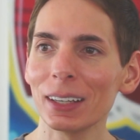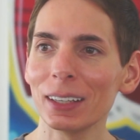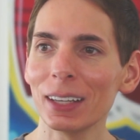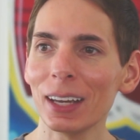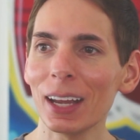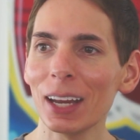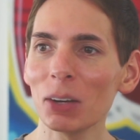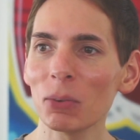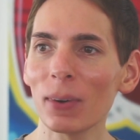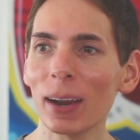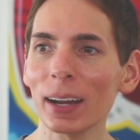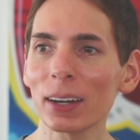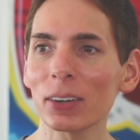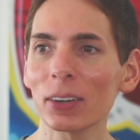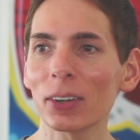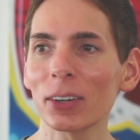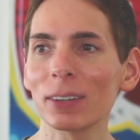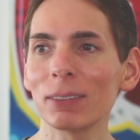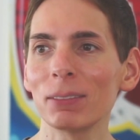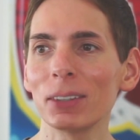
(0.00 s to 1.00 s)
an A
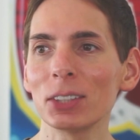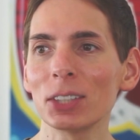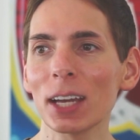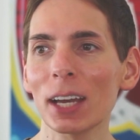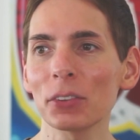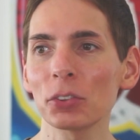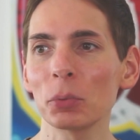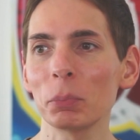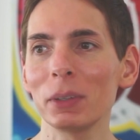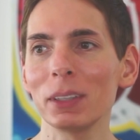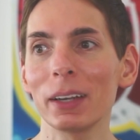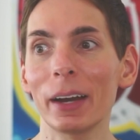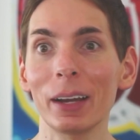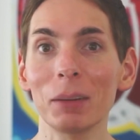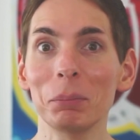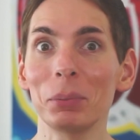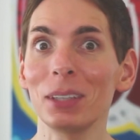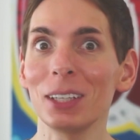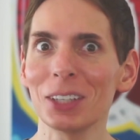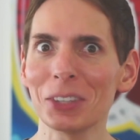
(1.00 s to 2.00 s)
record, which has to be an
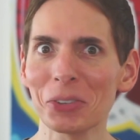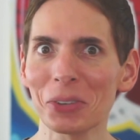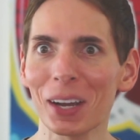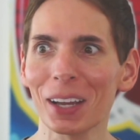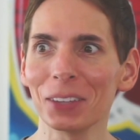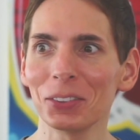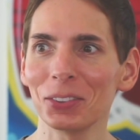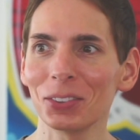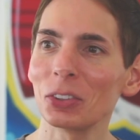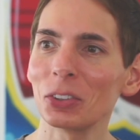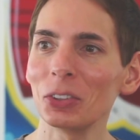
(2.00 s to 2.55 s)
I P address.